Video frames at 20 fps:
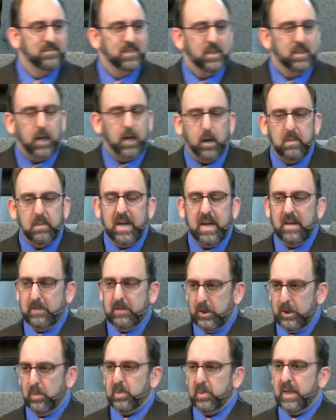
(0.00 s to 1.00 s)
God may have
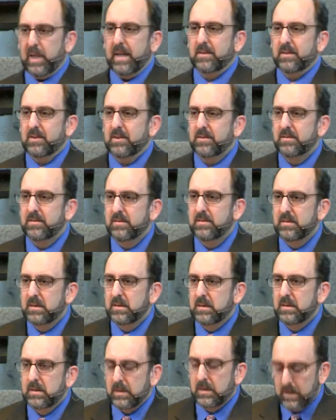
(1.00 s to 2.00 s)
other plans.
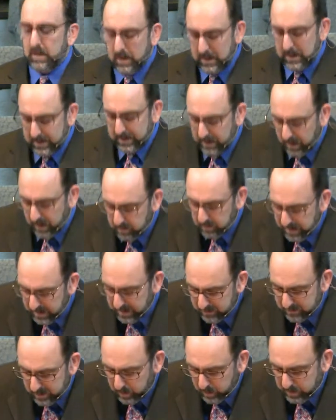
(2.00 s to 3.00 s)
God may
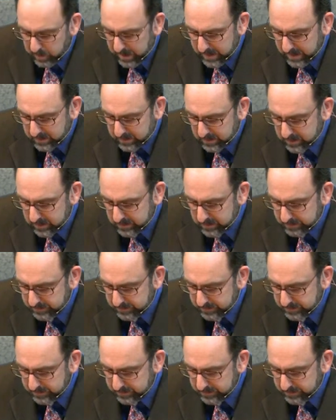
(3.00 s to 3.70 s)
have other plans.